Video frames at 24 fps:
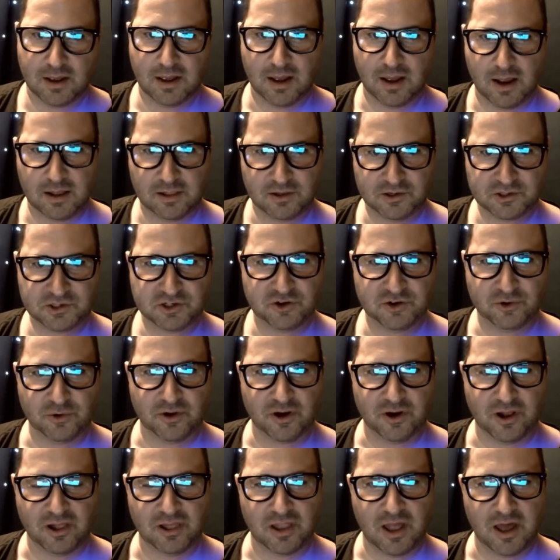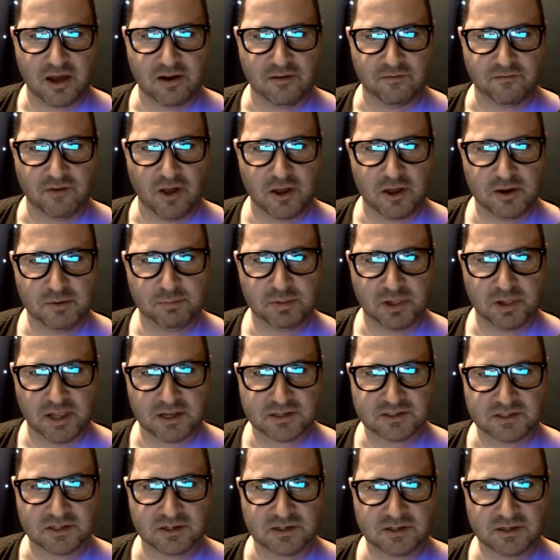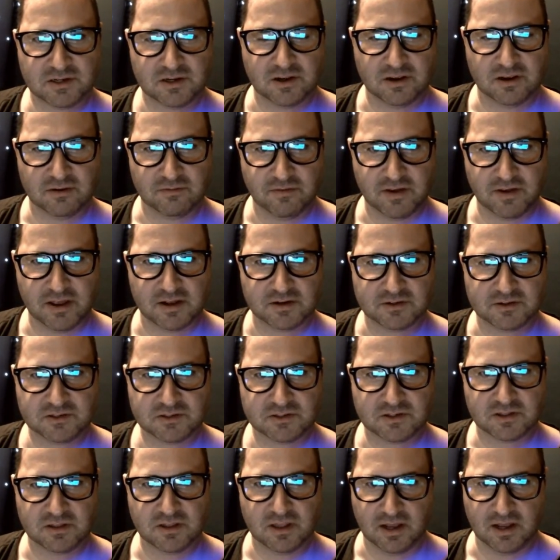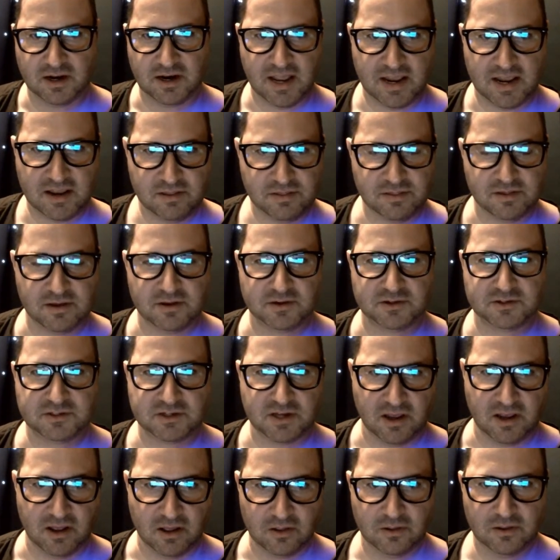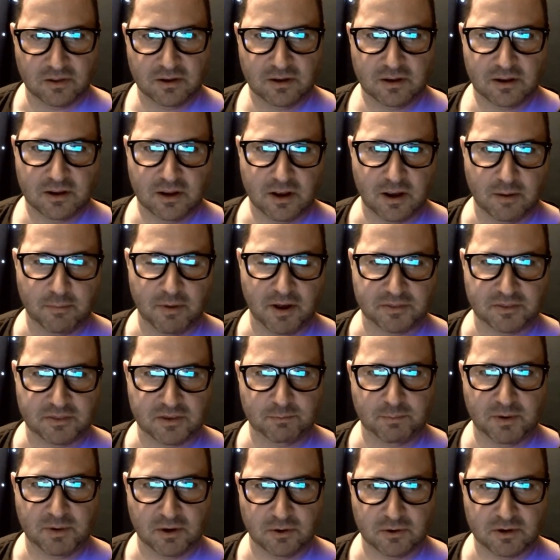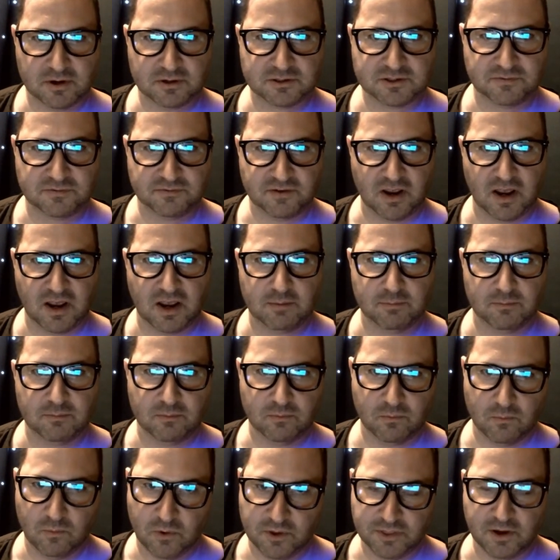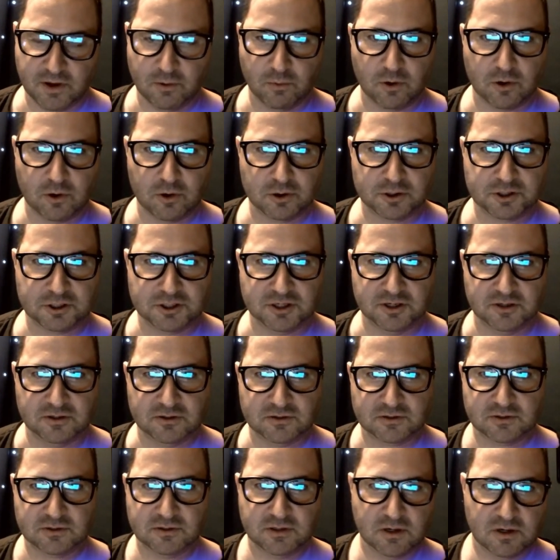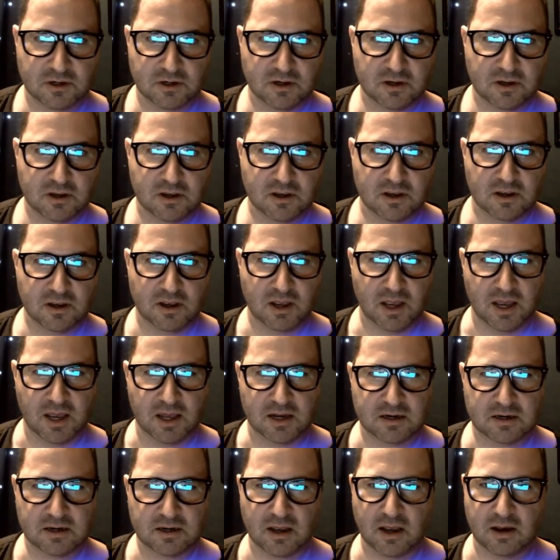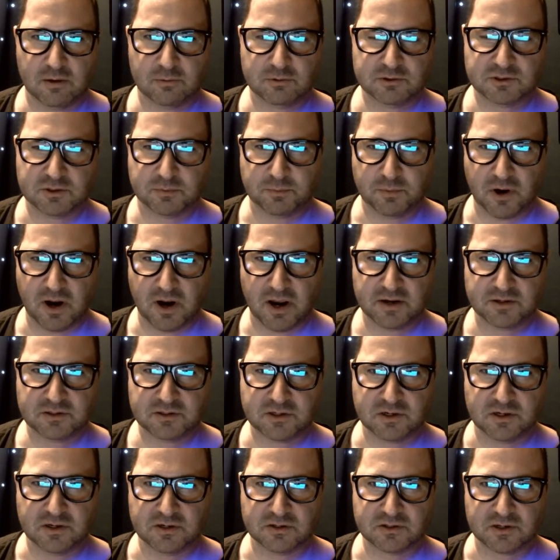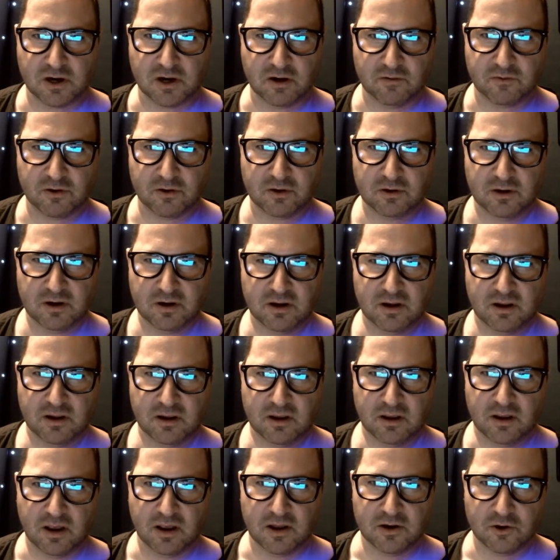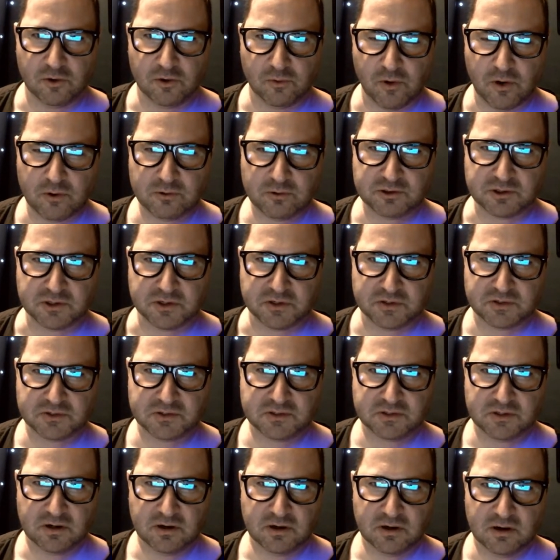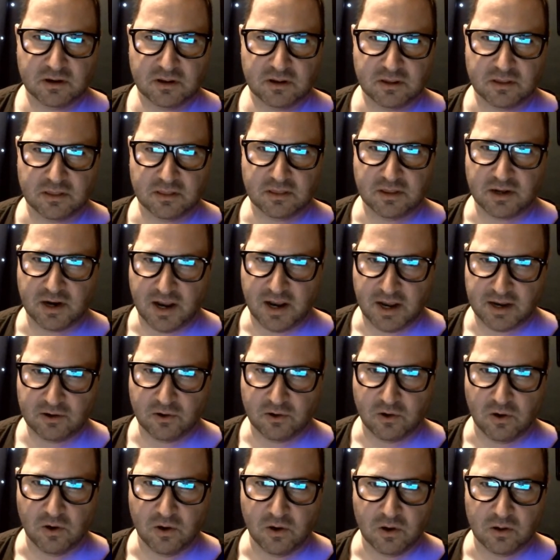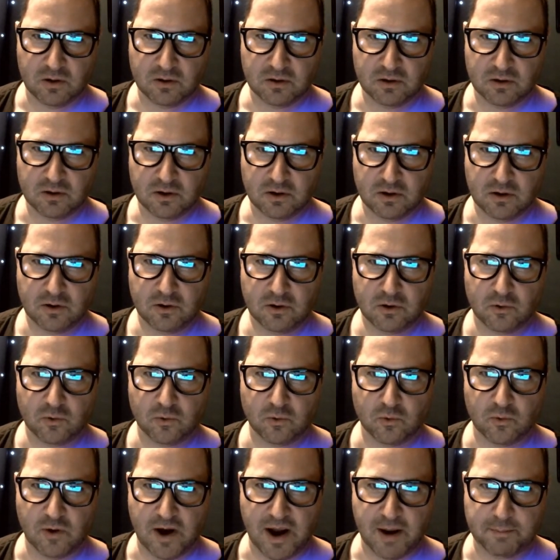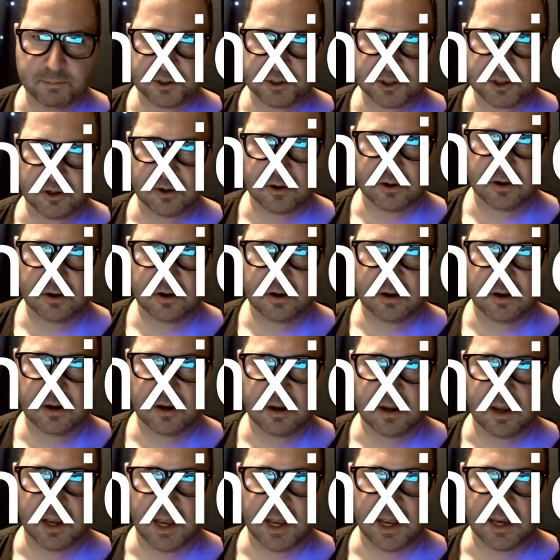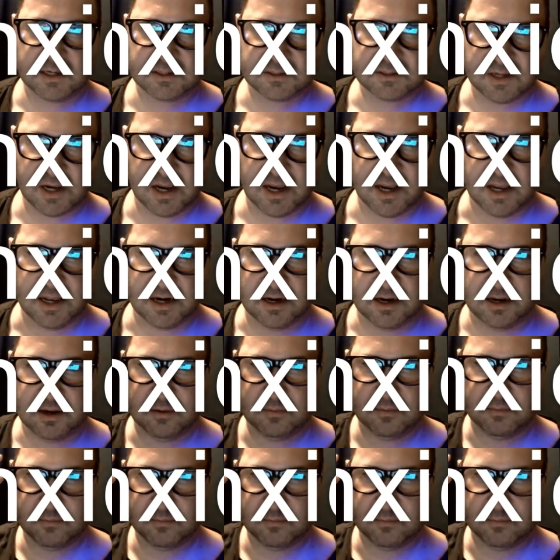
I listen to a lot of unpleasant events that atheists tell about the periods of time when they were Christians. And I was surprised to discover a neurosis that I call Rapture Anxiety.